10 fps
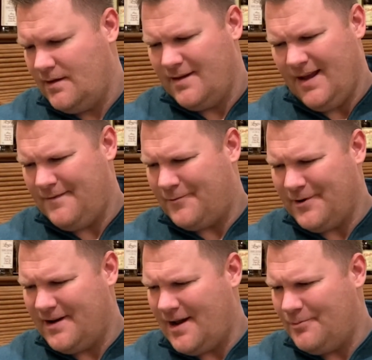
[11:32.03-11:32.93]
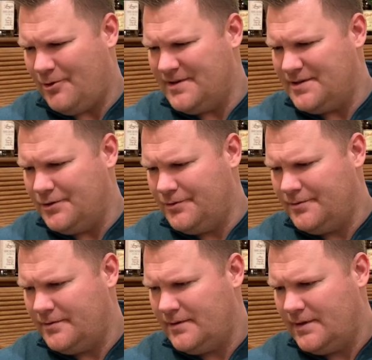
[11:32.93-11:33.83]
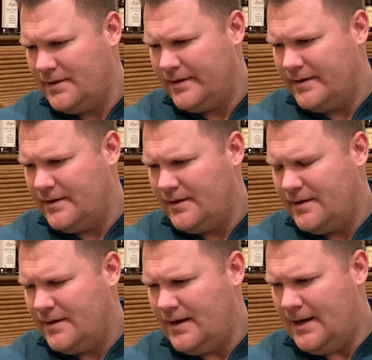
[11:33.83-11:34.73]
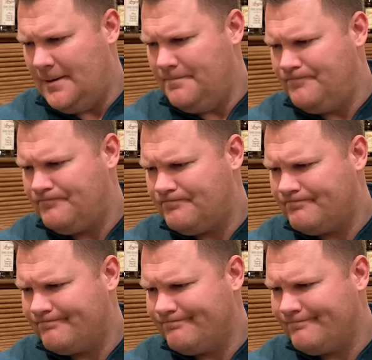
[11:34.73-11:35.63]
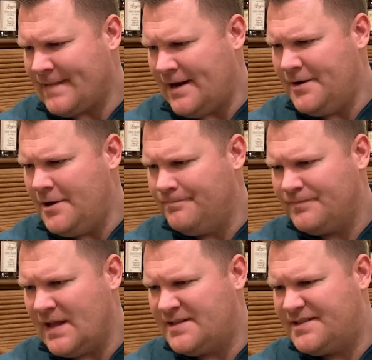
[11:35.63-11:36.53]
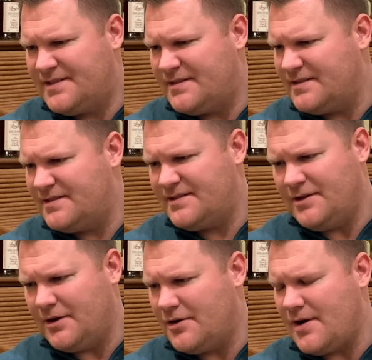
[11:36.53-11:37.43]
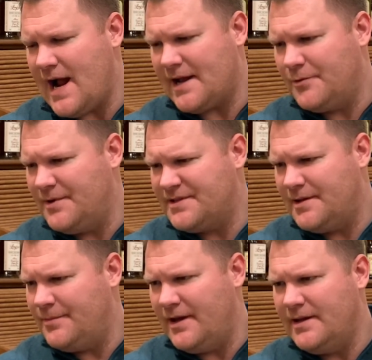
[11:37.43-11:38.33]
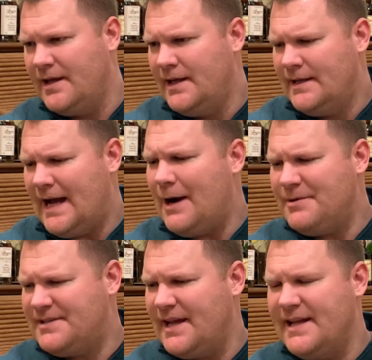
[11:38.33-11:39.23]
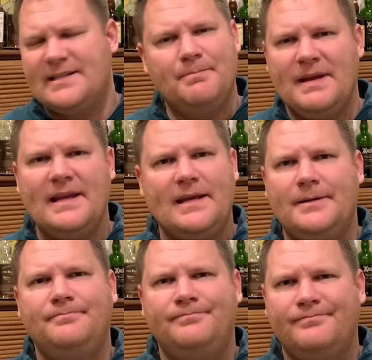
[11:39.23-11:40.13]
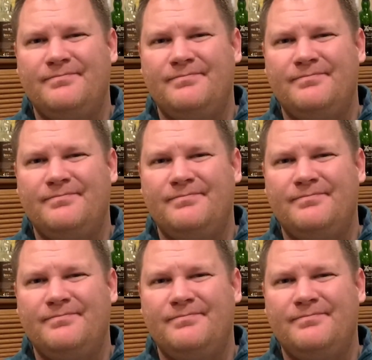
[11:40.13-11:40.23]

Yeah, 49.2. I don't know. It's still a cracking whiskey, but I would say it's a medium